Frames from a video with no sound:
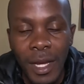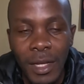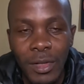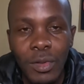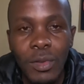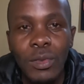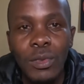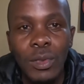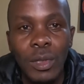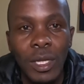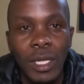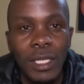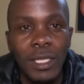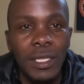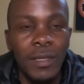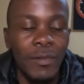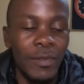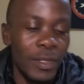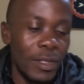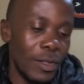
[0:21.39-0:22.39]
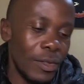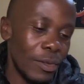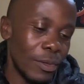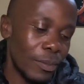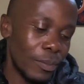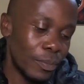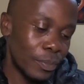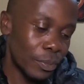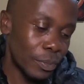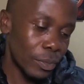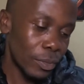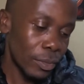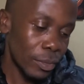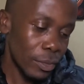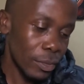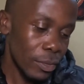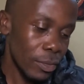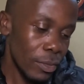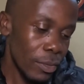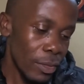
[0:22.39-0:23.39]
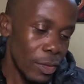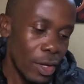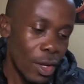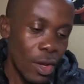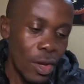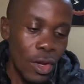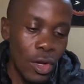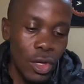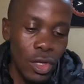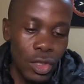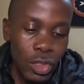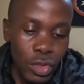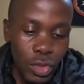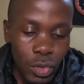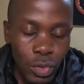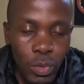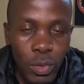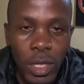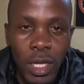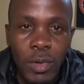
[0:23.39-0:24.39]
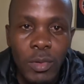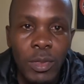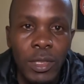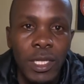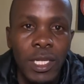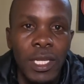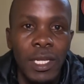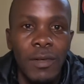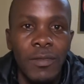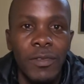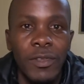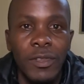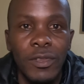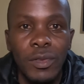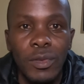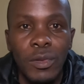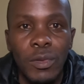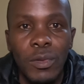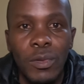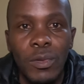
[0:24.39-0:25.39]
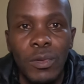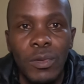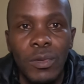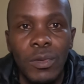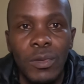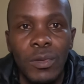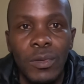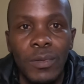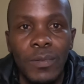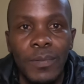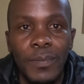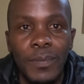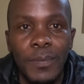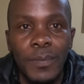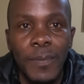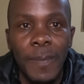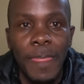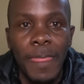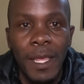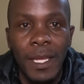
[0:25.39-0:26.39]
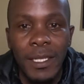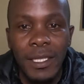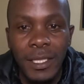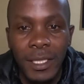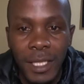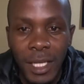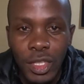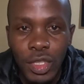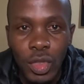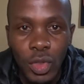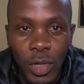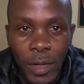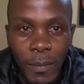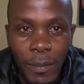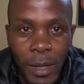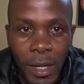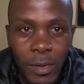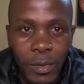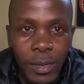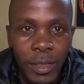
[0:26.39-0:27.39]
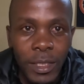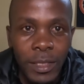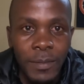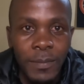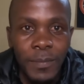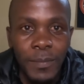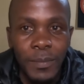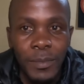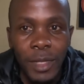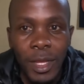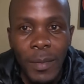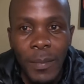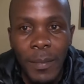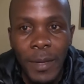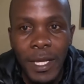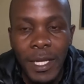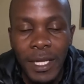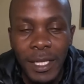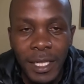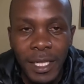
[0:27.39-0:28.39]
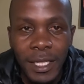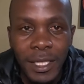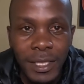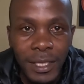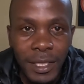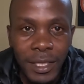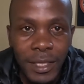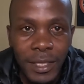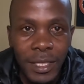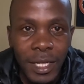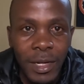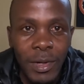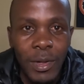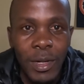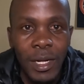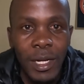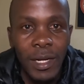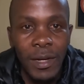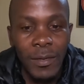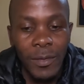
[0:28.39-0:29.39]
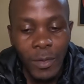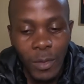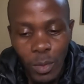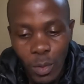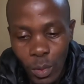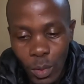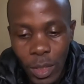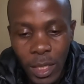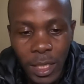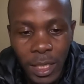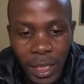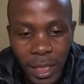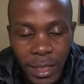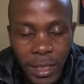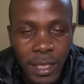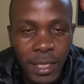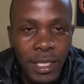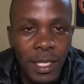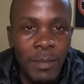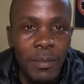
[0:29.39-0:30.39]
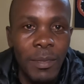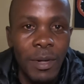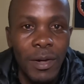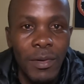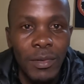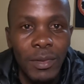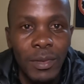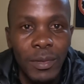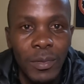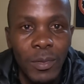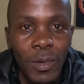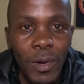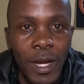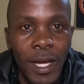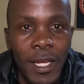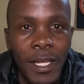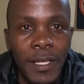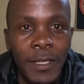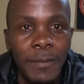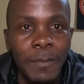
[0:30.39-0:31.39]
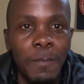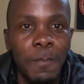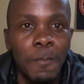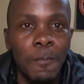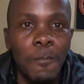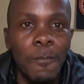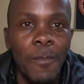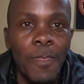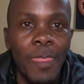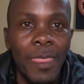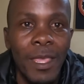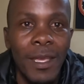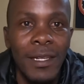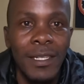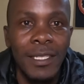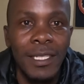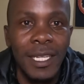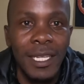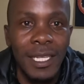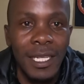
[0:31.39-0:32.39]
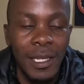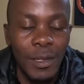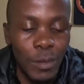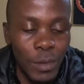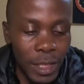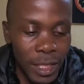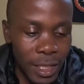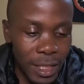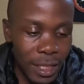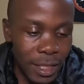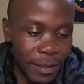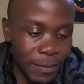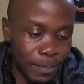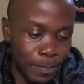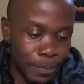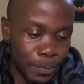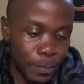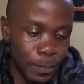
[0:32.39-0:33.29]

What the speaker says: and also like the video. So today we delve into discussion about our good analysis about why Raila Odinga